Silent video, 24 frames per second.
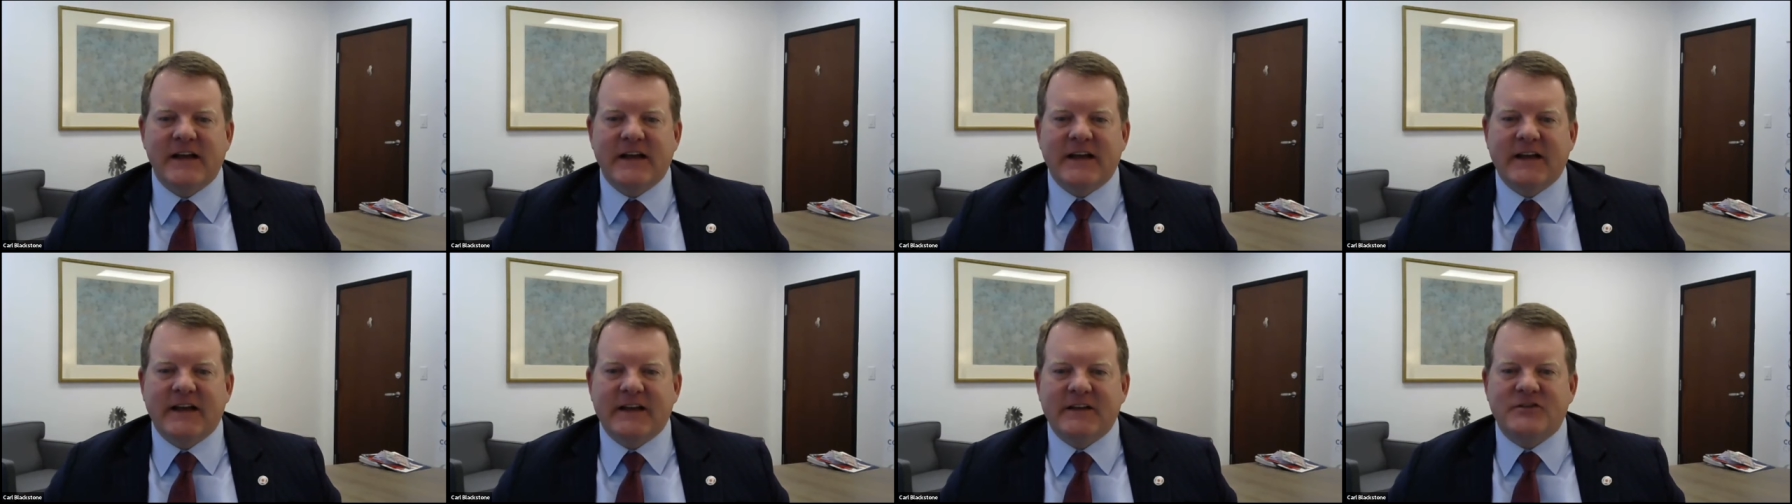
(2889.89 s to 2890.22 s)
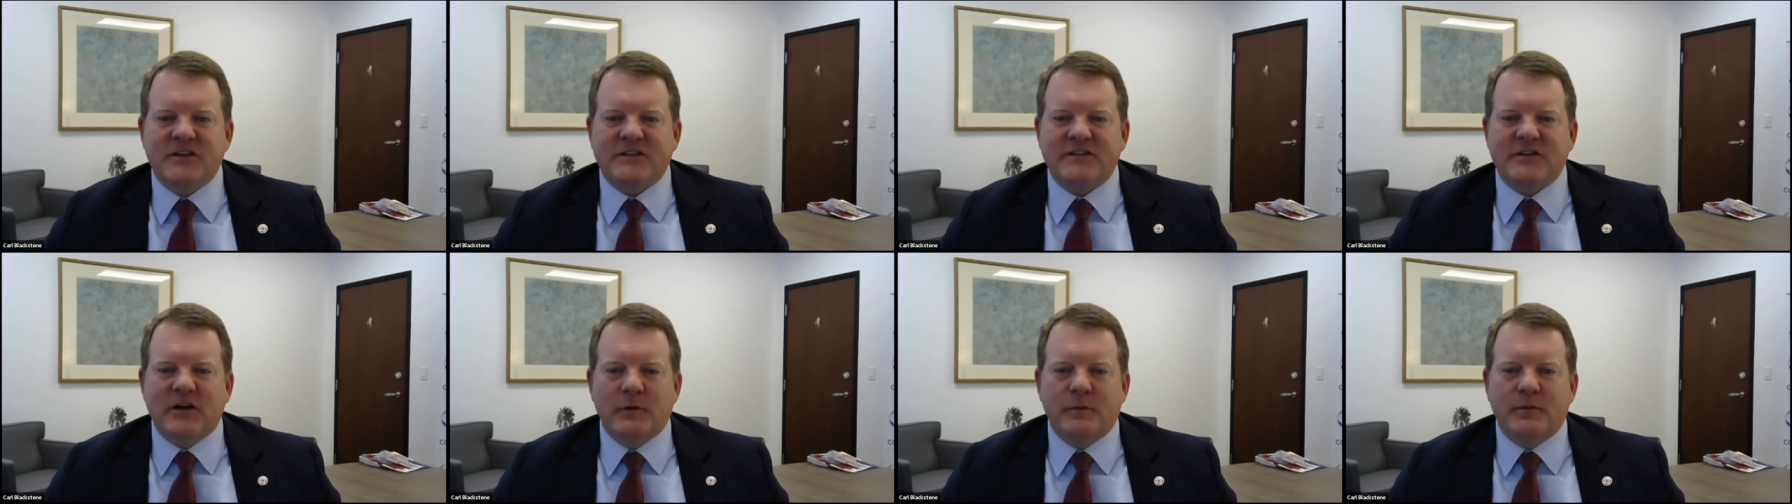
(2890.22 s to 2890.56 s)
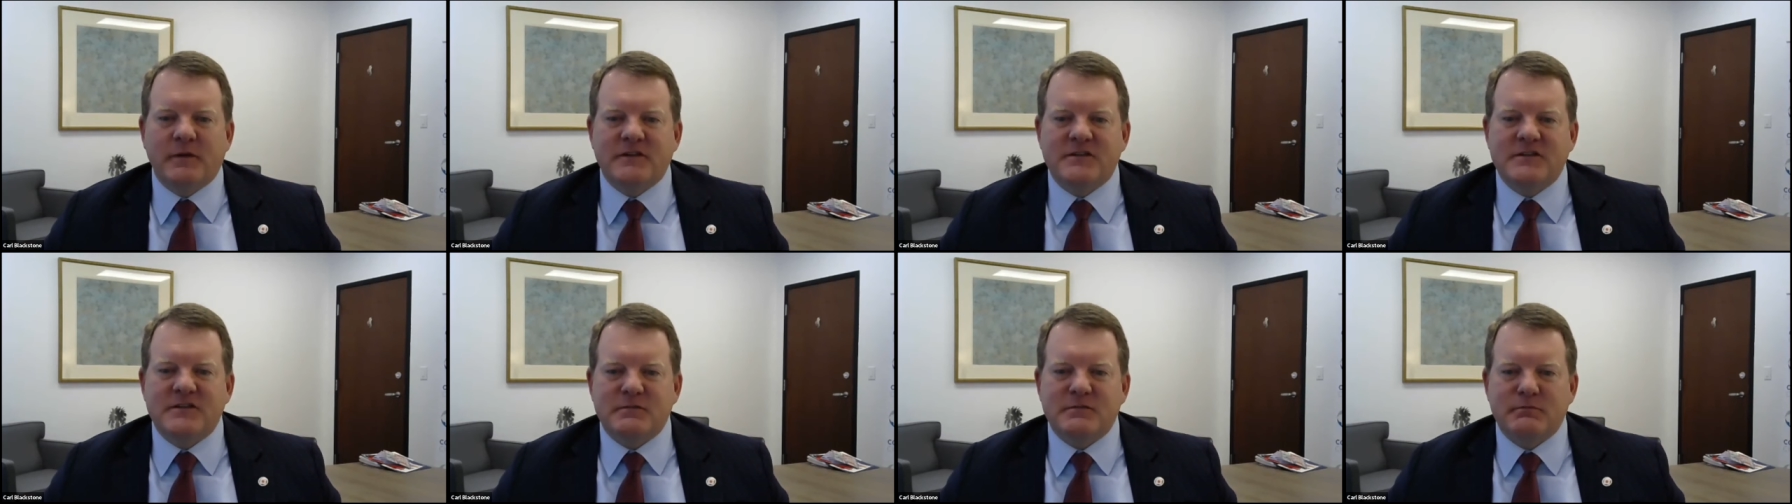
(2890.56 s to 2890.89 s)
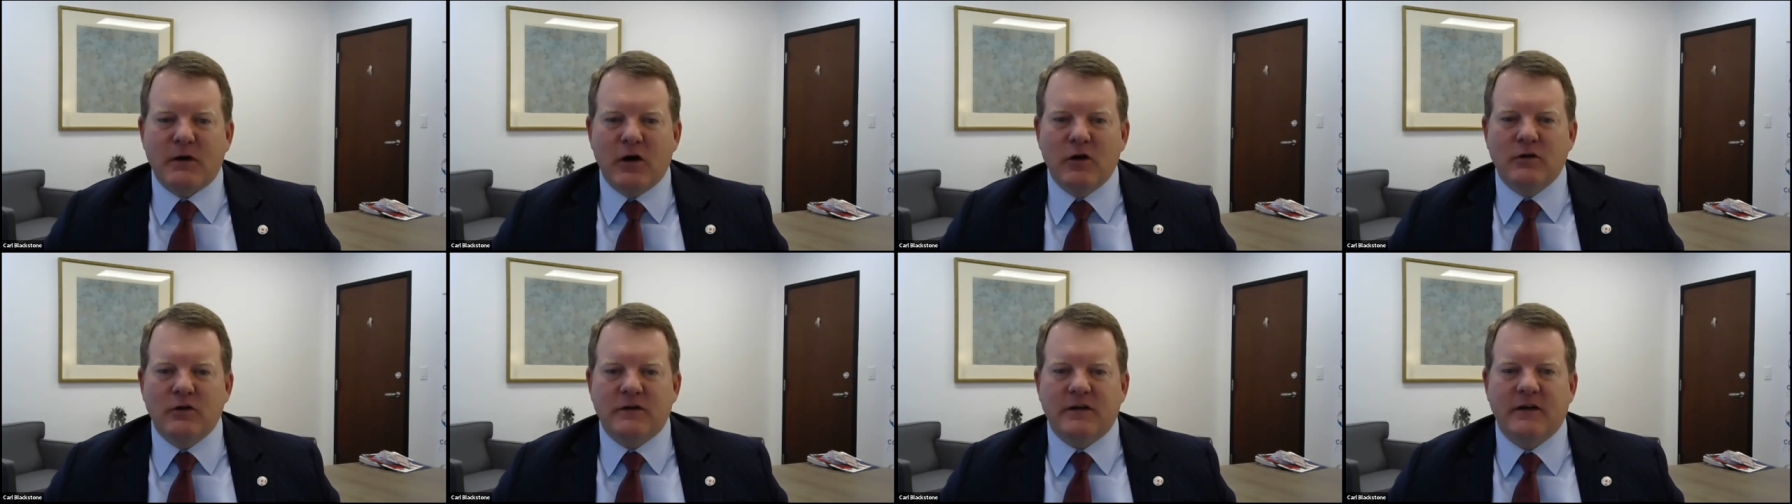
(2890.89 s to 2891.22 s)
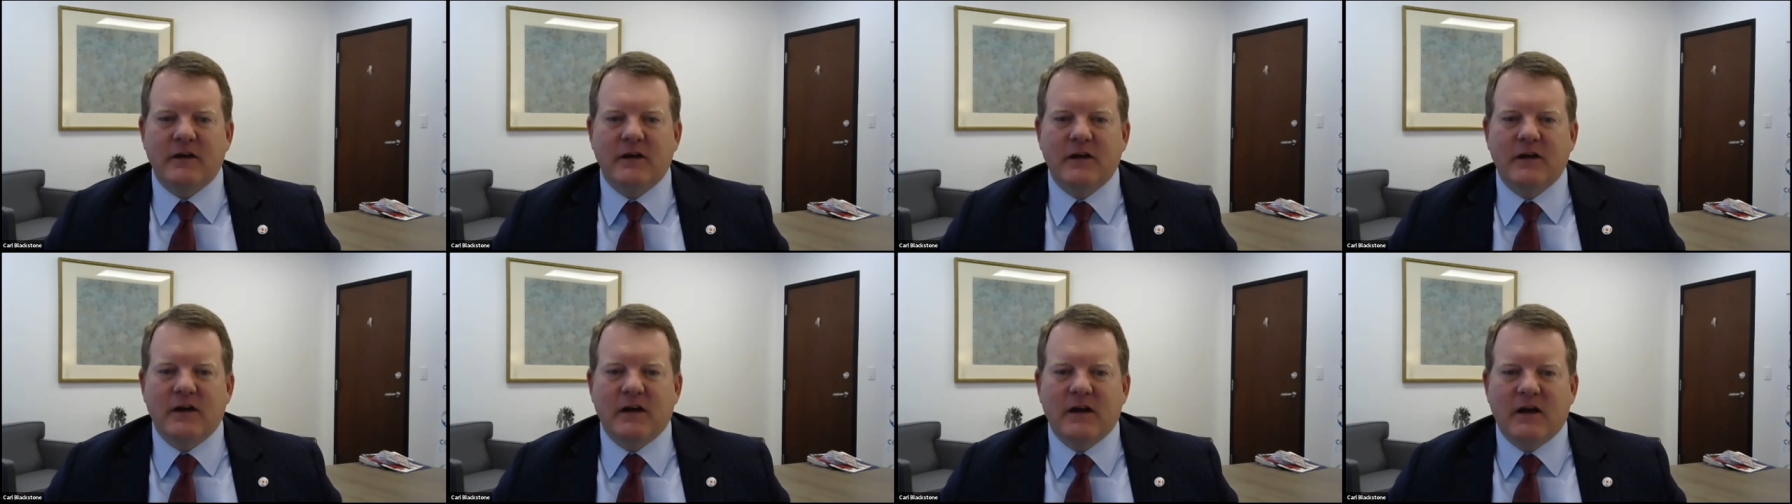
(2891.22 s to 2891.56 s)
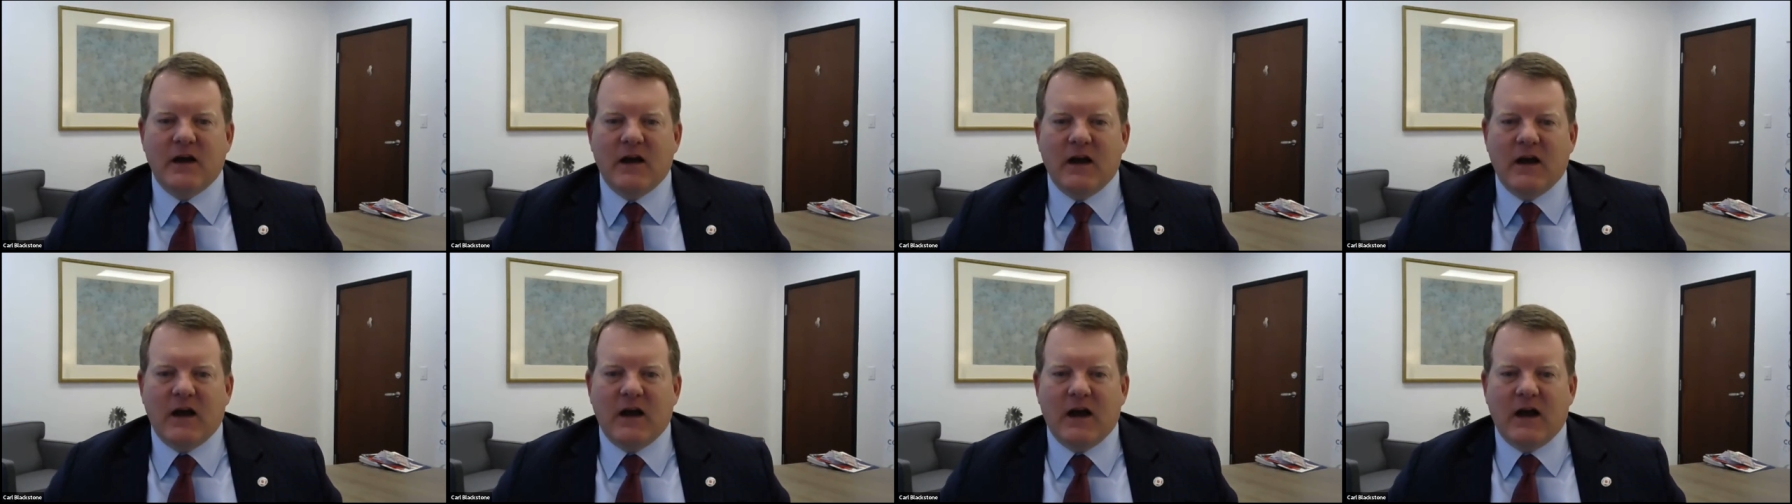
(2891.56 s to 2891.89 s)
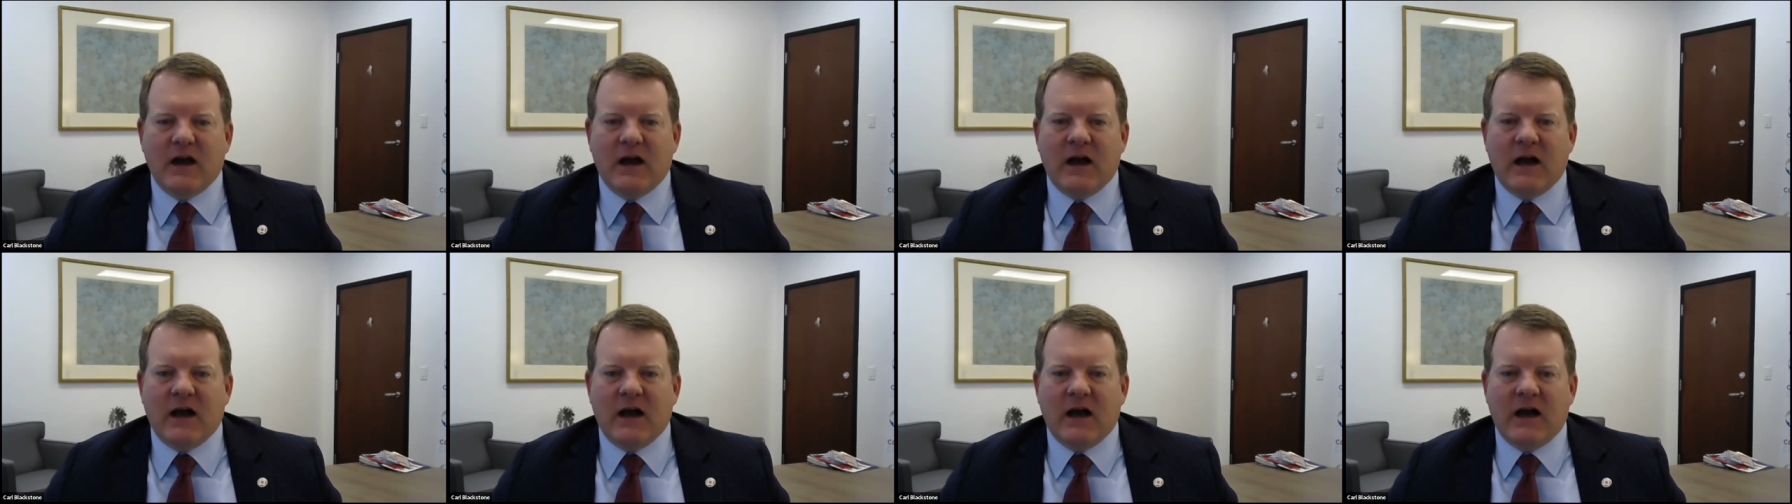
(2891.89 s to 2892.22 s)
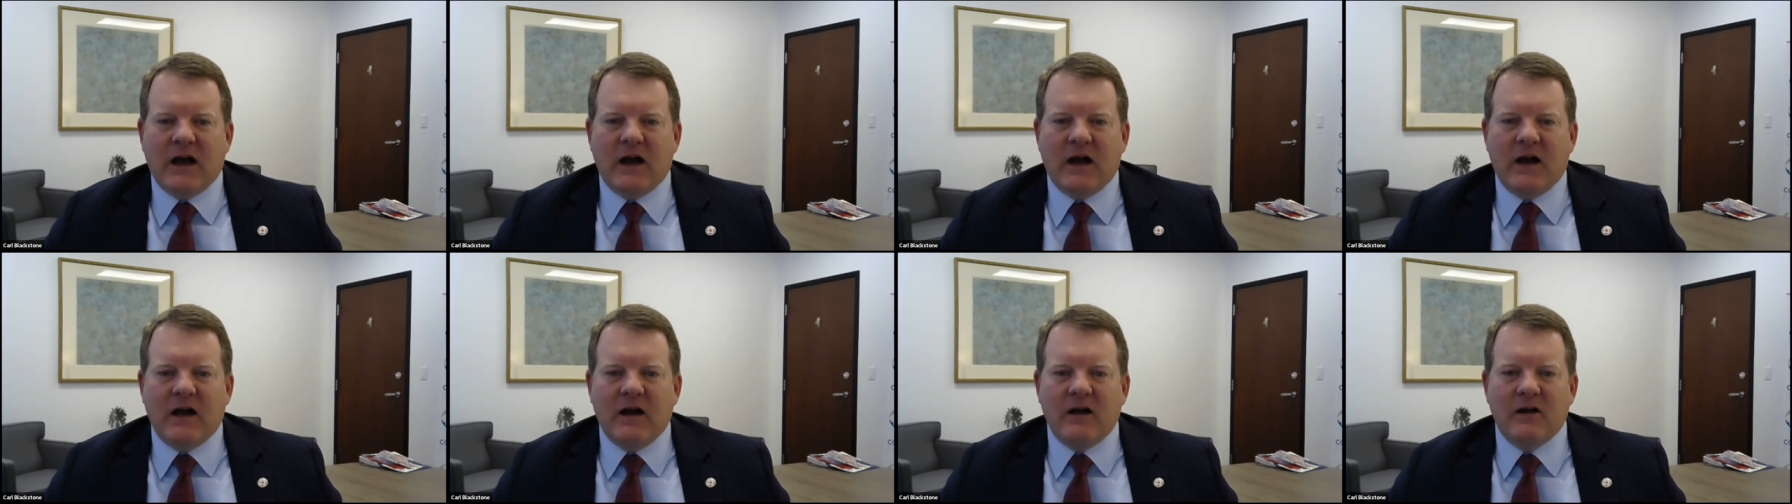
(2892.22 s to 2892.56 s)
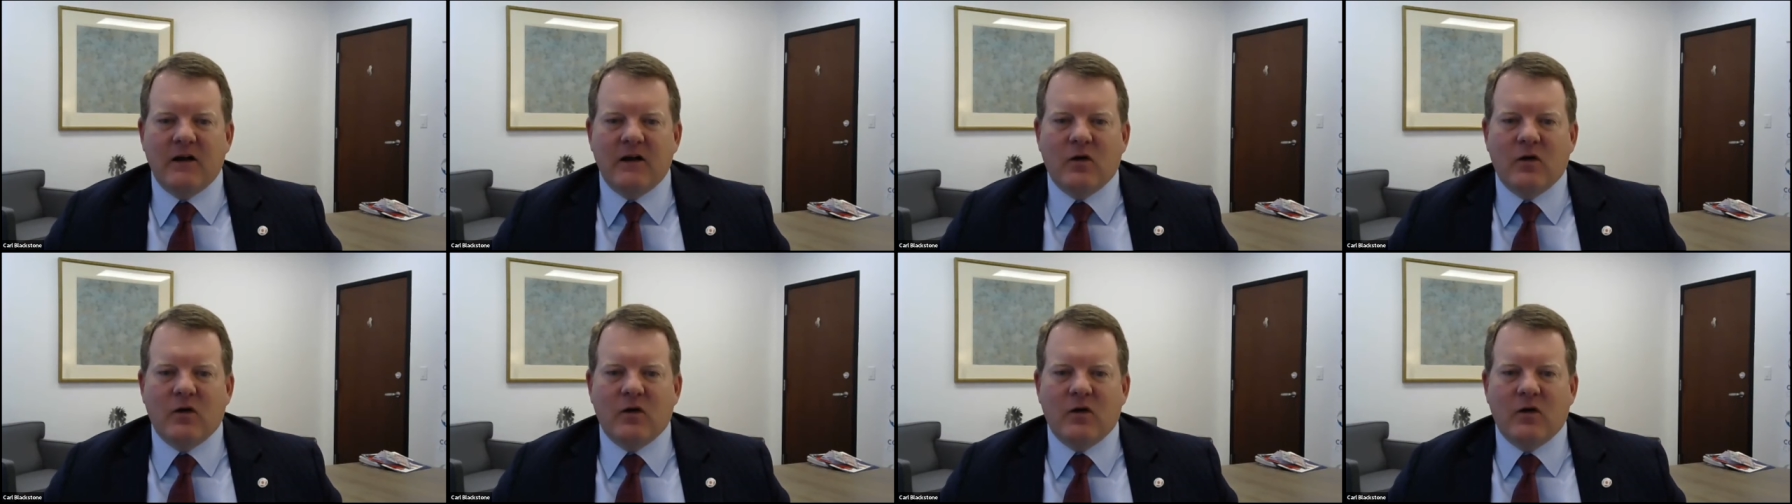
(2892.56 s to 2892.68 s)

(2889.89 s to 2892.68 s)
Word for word: It just opened smoked, uh,